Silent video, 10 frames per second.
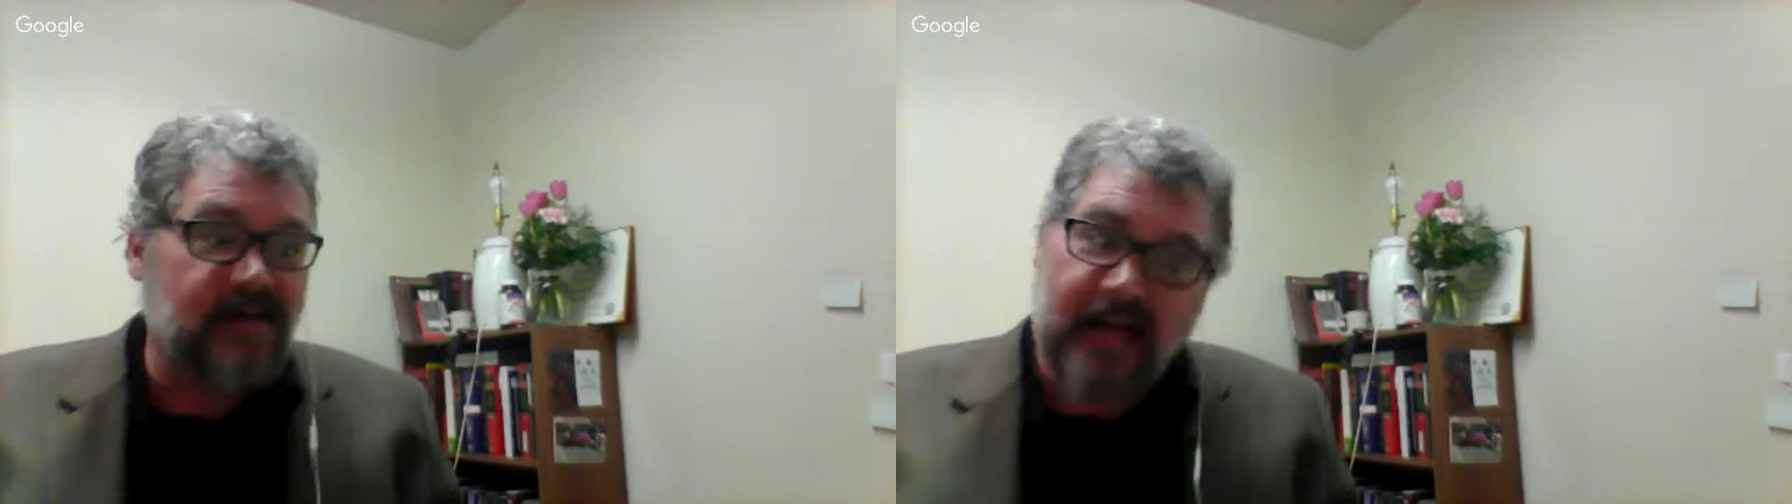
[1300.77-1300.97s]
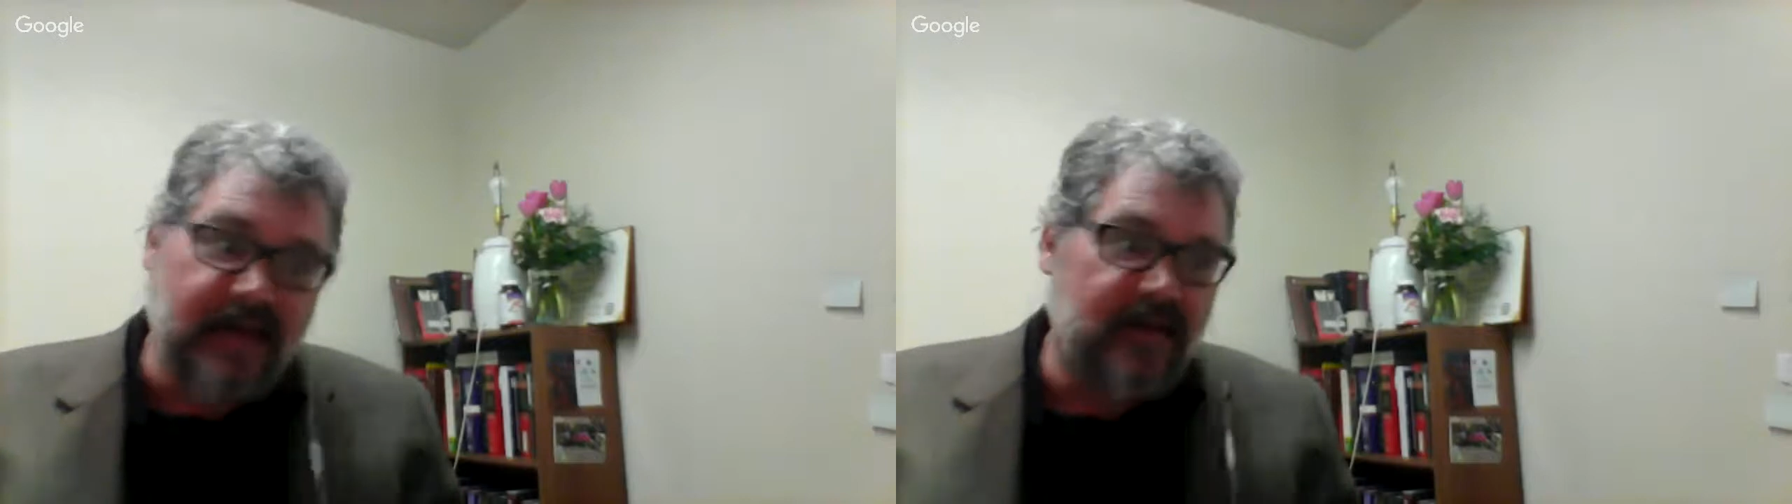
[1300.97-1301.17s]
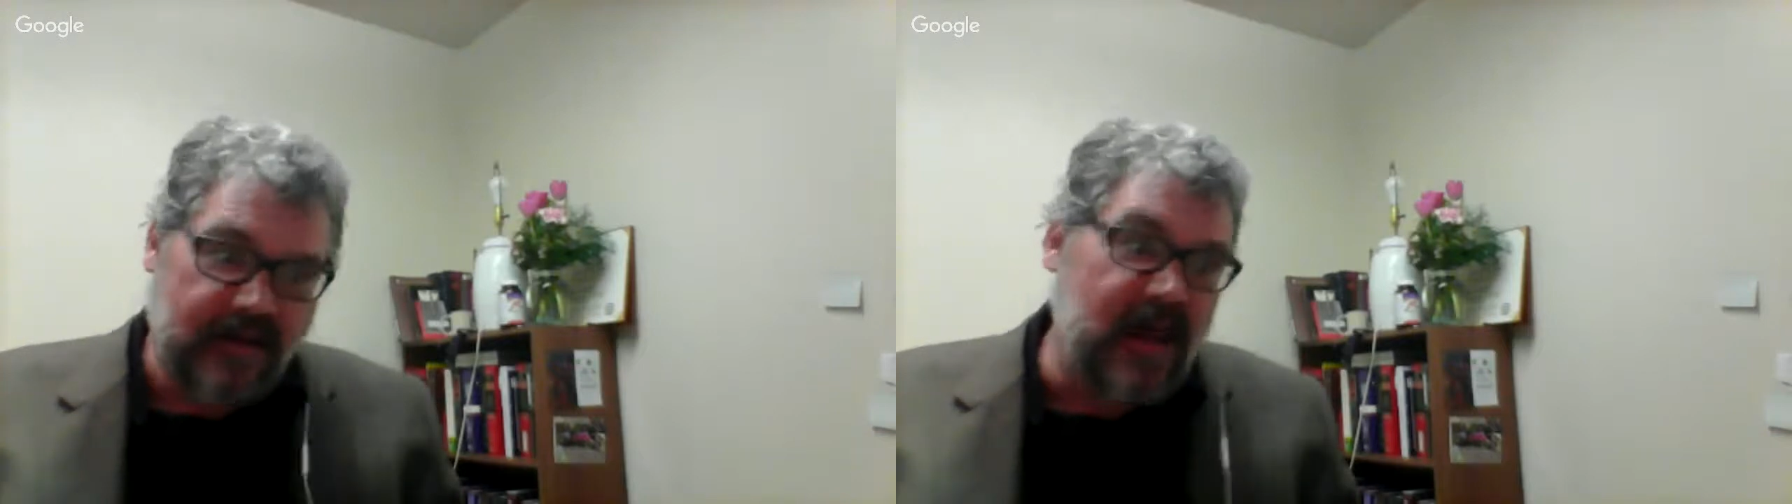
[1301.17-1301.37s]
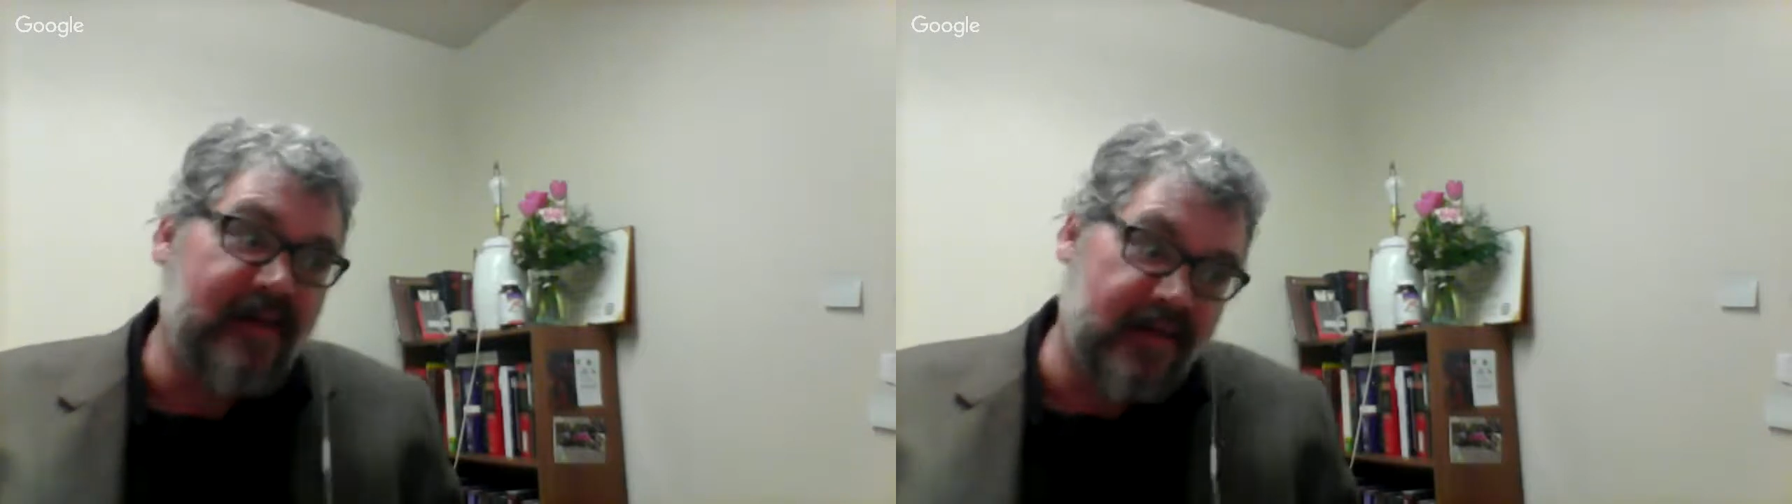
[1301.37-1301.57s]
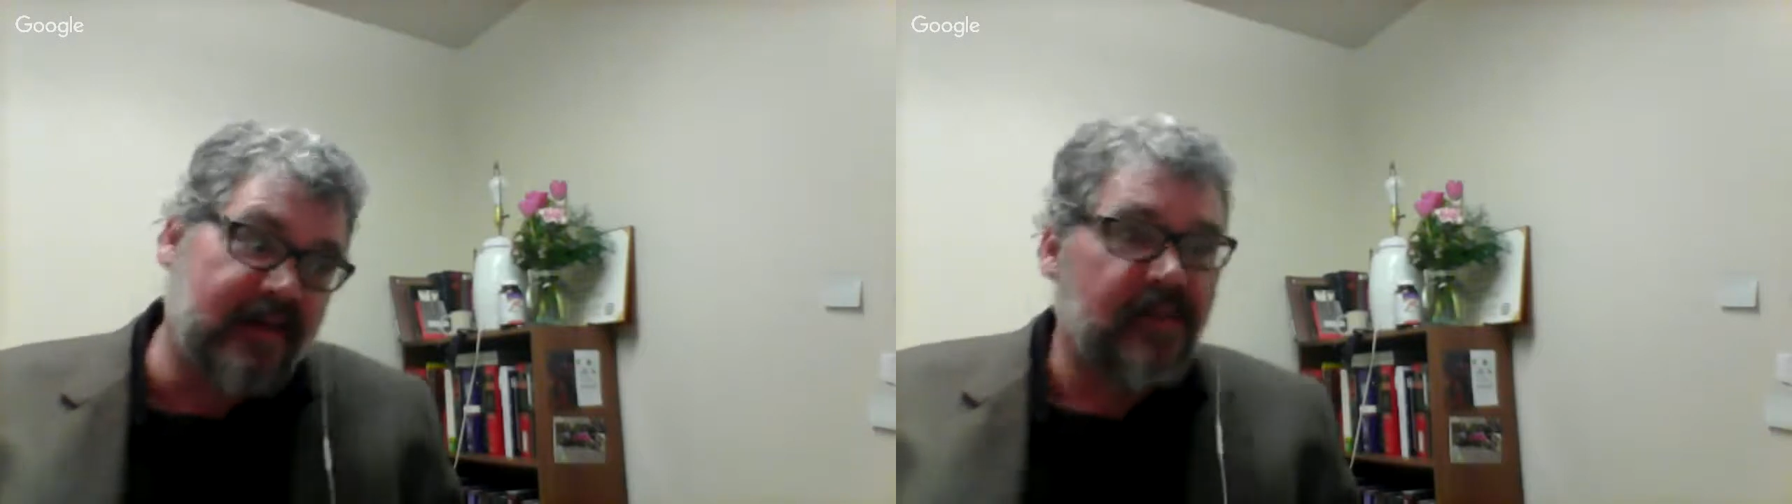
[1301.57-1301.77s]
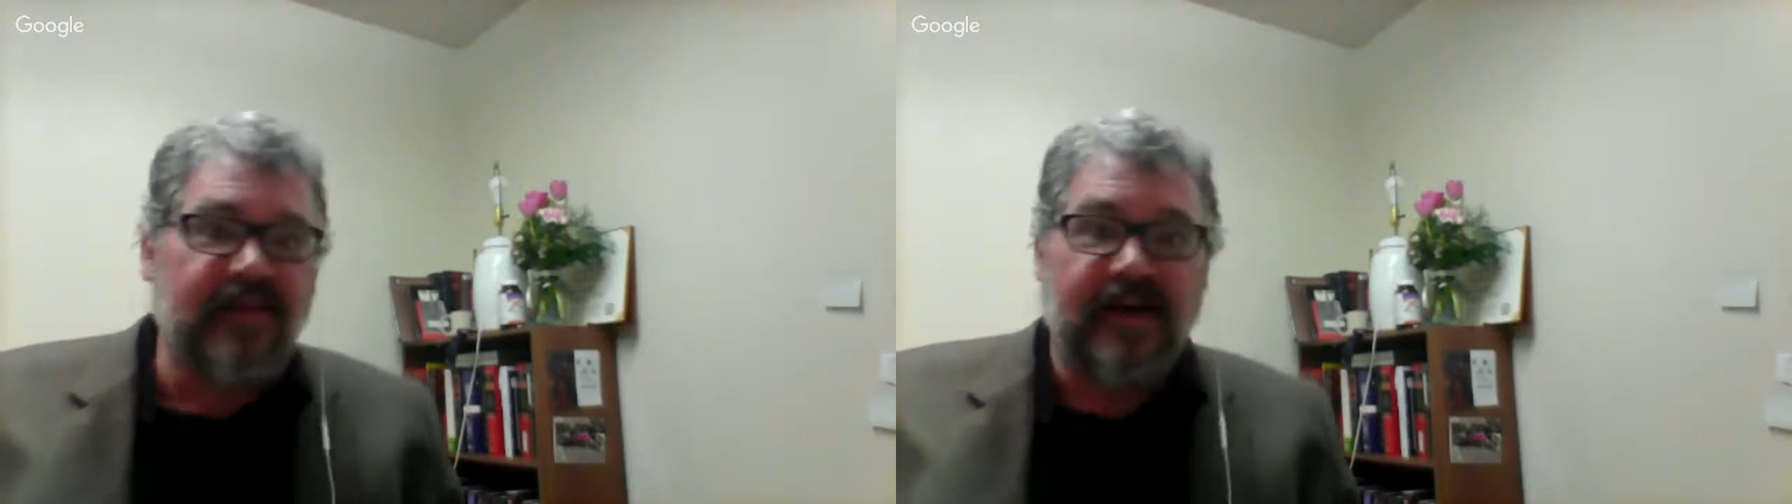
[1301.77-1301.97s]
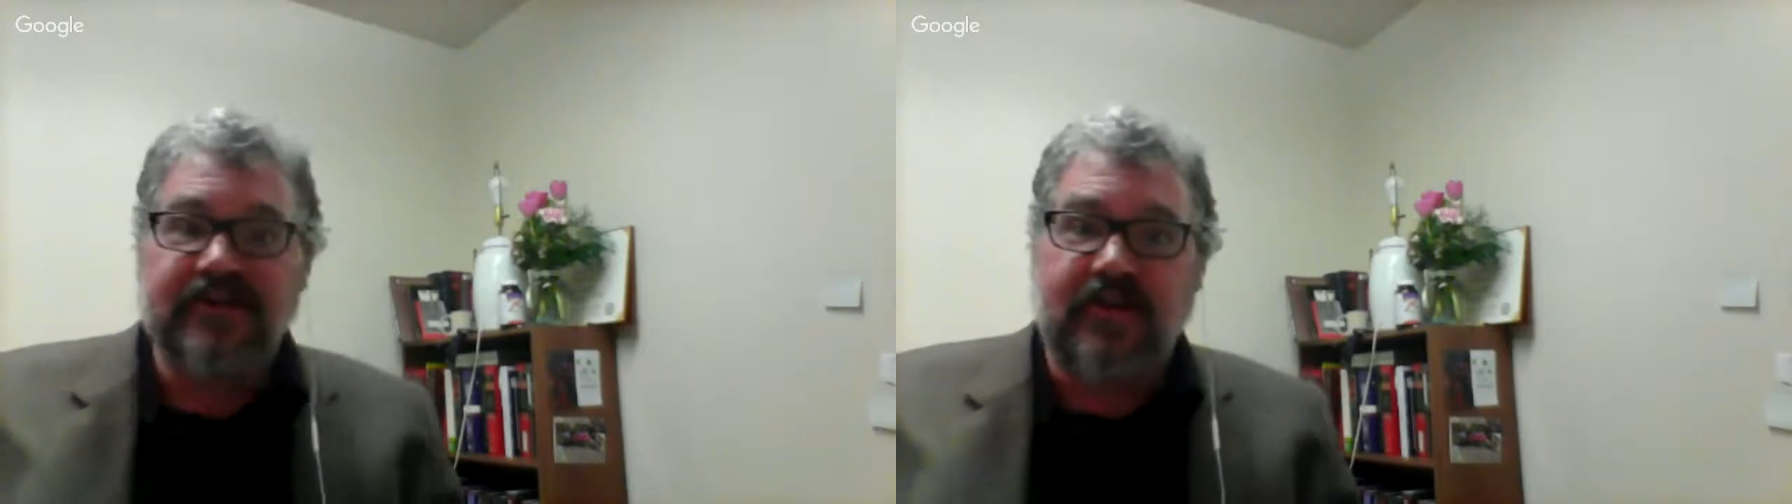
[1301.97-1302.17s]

like I think that things